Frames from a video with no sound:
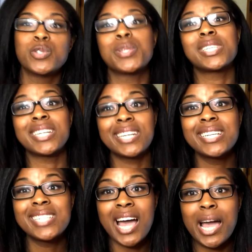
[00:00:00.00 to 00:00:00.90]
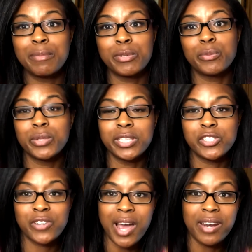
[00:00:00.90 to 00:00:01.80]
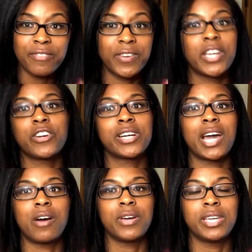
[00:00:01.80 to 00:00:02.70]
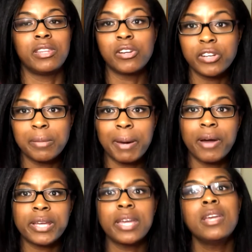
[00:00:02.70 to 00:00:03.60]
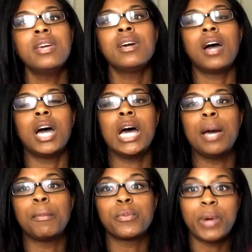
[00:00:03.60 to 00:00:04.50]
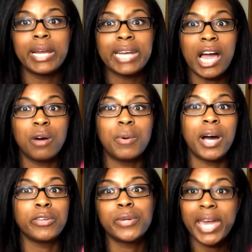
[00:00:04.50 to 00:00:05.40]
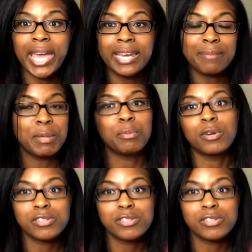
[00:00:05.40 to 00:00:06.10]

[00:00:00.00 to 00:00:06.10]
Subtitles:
So it's a good time to really try to figure it out and learn about it right now while you can, and people are